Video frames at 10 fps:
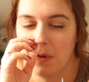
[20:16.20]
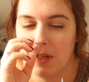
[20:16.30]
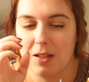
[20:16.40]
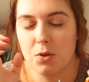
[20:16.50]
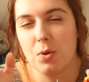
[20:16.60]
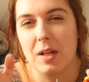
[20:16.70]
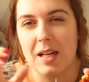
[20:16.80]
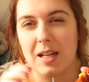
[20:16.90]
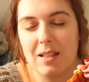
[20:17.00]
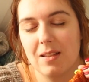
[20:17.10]

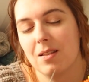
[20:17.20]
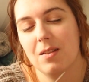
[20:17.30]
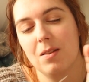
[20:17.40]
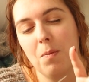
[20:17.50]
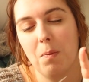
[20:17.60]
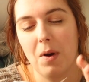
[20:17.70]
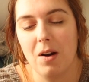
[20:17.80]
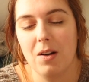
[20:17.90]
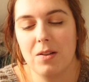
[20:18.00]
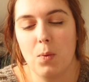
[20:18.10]
intrigued
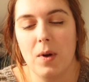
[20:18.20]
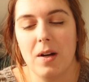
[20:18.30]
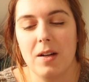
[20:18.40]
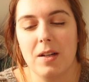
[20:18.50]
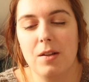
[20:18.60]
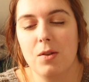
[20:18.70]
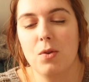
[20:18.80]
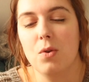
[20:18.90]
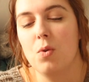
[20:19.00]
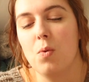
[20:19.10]
part where
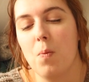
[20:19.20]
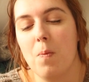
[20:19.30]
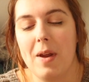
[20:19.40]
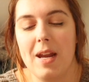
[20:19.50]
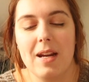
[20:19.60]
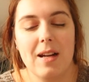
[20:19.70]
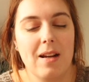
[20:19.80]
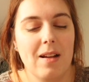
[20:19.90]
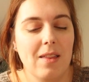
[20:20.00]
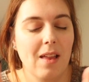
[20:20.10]
you make
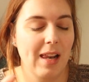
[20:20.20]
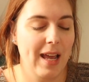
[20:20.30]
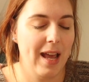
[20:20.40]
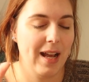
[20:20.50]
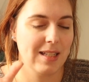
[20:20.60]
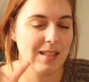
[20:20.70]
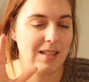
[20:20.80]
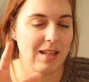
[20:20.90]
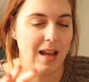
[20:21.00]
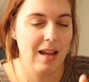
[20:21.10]
the
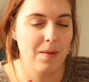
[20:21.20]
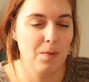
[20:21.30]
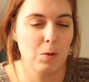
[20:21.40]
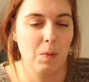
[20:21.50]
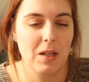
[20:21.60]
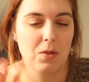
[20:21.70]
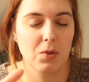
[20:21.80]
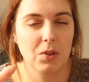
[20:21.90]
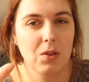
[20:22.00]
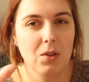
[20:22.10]
legs and space
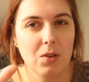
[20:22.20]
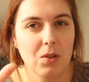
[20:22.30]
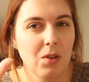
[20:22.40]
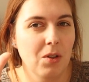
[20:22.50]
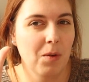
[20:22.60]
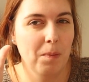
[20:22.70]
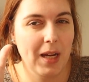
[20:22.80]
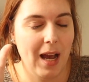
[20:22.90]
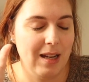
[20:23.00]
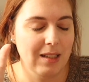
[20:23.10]
for your
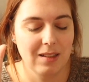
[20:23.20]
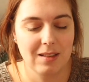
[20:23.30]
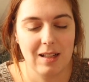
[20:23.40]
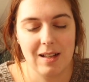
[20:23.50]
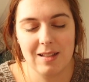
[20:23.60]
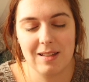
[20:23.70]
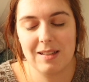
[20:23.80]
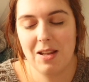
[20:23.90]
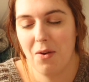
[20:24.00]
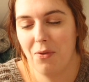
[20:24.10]
behind and
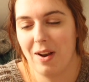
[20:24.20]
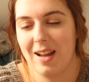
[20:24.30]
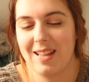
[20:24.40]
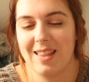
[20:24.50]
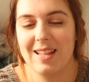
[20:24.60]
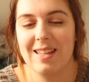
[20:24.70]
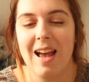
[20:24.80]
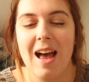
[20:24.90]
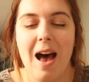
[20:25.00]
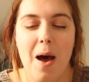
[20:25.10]
stuff like that.
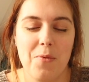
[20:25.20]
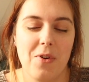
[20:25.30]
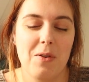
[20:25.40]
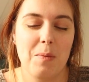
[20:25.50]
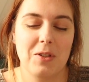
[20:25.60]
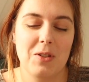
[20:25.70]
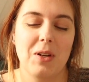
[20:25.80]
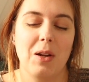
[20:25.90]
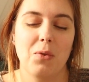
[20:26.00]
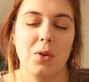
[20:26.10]
I'm very much
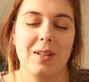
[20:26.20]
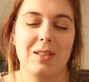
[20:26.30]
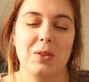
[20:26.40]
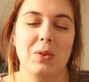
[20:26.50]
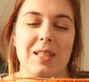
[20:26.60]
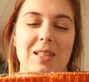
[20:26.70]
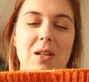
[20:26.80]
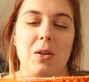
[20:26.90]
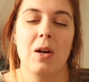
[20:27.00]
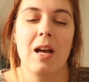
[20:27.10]
looking forward to it.
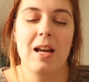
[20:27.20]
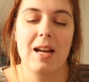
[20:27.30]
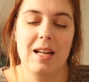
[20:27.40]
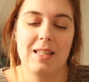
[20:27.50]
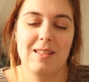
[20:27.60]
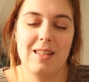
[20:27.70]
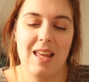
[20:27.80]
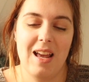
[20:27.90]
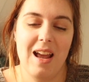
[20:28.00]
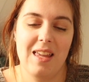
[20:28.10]
So it's
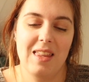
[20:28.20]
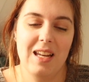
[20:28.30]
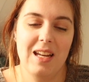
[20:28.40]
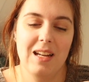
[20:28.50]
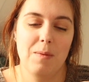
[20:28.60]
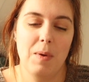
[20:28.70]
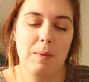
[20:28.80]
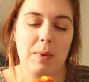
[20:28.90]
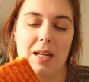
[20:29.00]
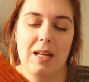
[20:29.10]
I think
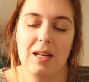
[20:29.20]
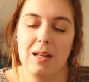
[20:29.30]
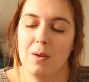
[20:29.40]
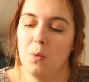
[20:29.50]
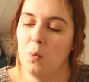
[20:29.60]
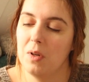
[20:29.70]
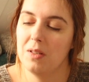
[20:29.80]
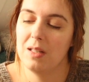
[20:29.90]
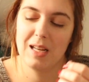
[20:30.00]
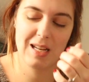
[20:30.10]
maybe
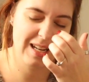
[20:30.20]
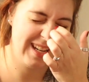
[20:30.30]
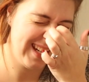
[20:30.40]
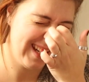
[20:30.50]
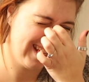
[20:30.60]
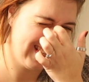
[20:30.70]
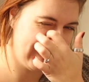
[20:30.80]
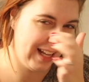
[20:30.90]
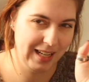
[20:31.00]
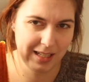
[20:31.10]
one day,
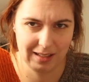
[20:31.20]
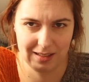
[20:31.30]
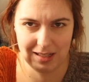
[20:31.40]
like